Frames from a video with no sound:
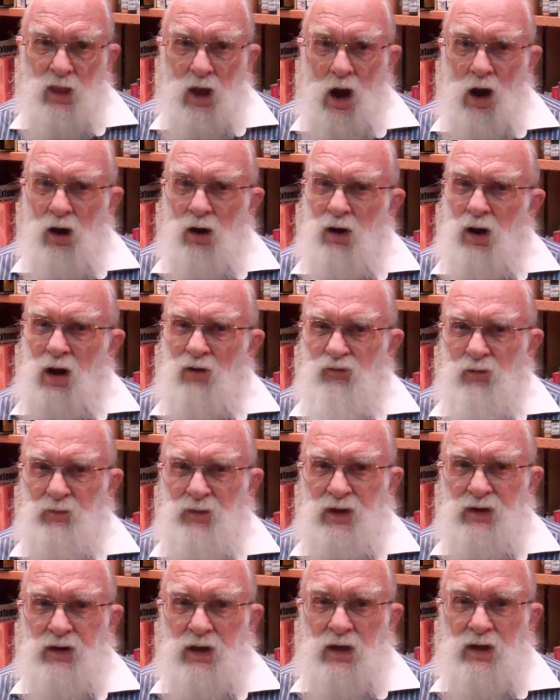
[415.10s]
Our
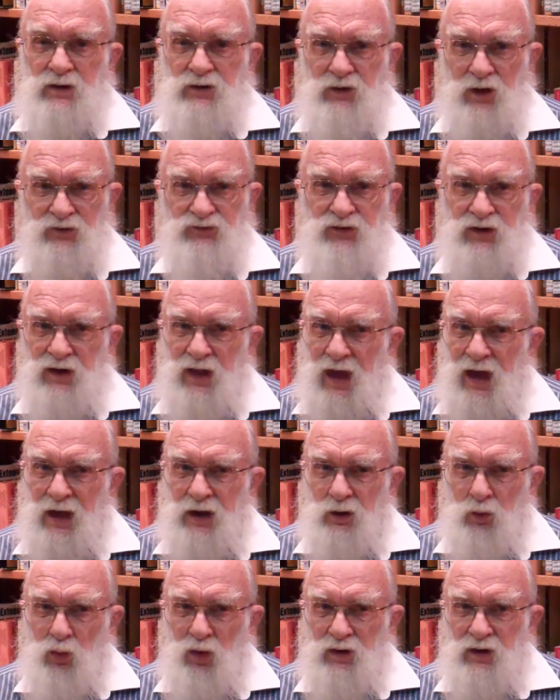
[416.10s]
government doesn't
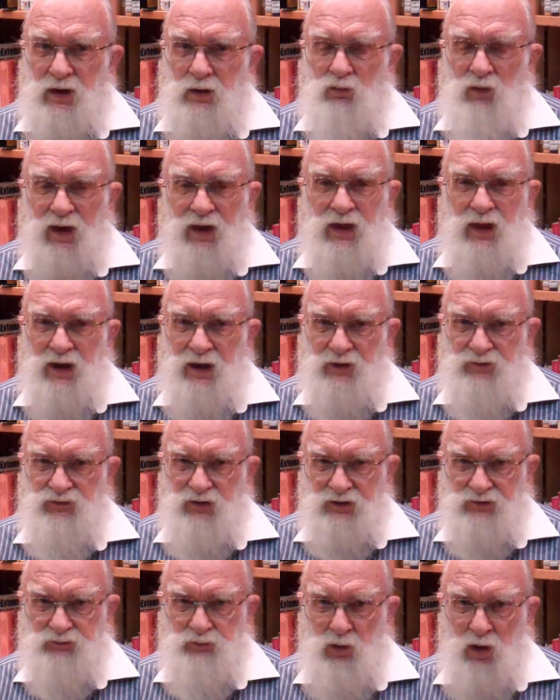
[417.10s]
adequately regulate
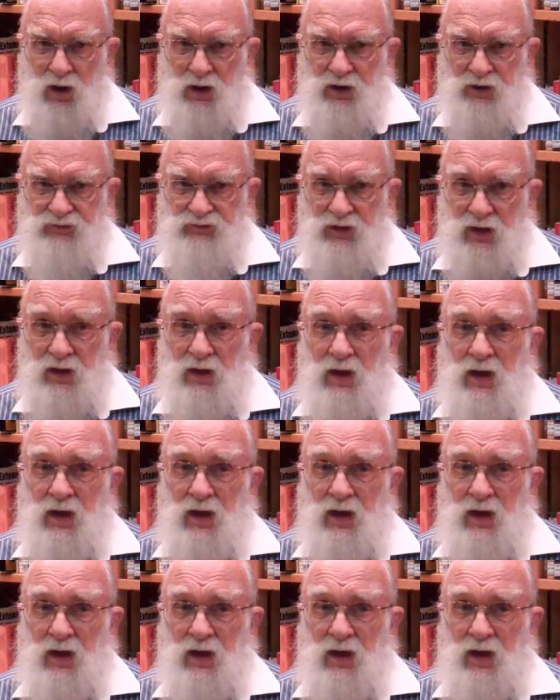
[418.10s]
these products,